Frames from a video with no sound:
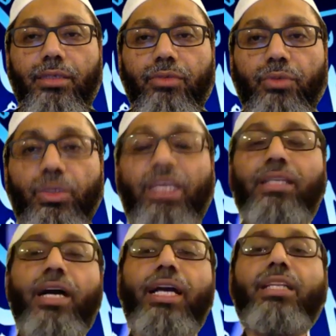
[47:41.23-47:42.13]
we can
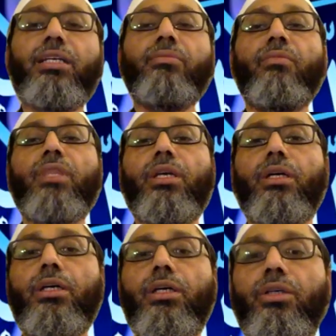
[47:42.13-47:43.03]
either
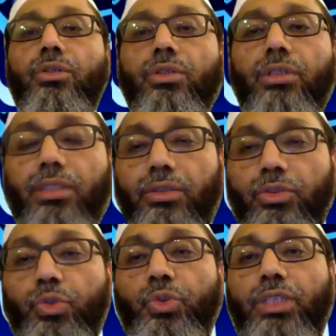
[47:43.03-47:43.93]

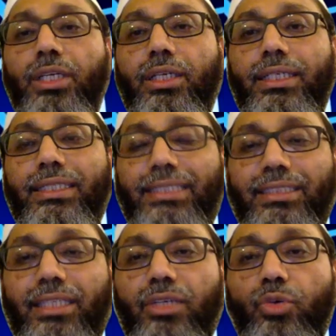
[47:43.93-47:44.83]
use the
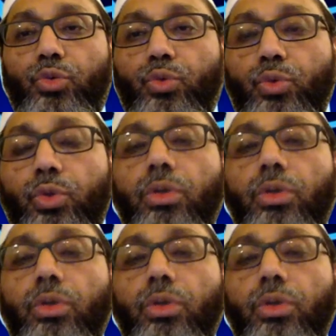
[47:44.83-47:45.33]
existing usul,